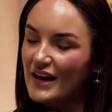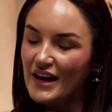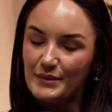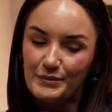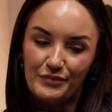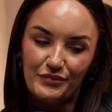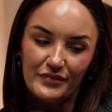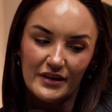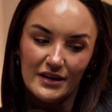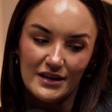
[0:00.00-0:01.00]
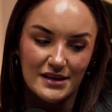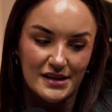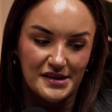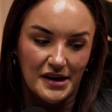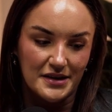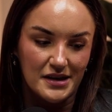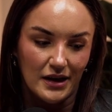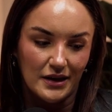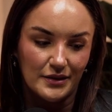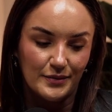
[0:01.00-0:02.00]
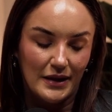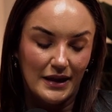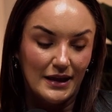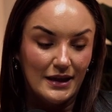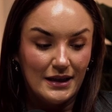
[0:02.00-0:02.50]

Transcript: Yeah. It's disgusting. It's funny.